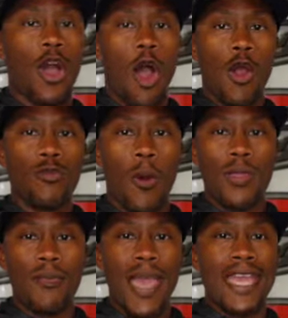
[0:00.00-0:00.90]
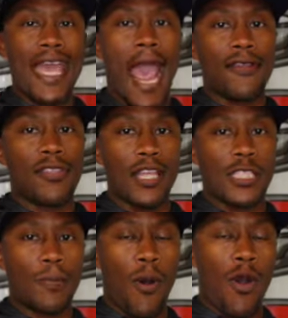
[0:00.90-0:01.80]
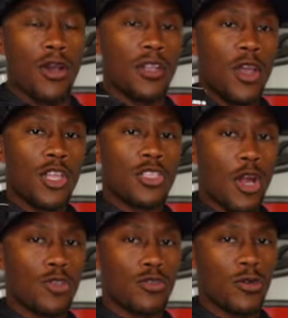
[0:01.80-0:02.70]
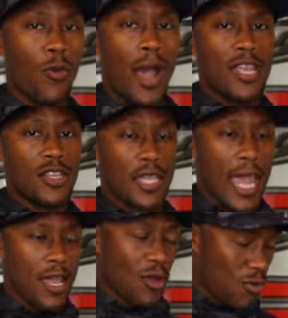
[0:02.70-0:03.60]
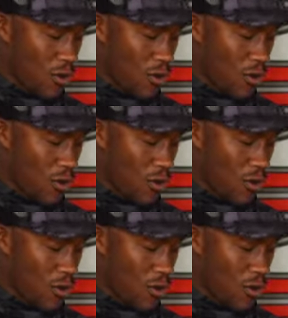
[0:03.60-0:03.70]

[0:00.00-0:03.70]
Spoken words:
are roaming the bank after they spawn. Chartreuse and white, you can't go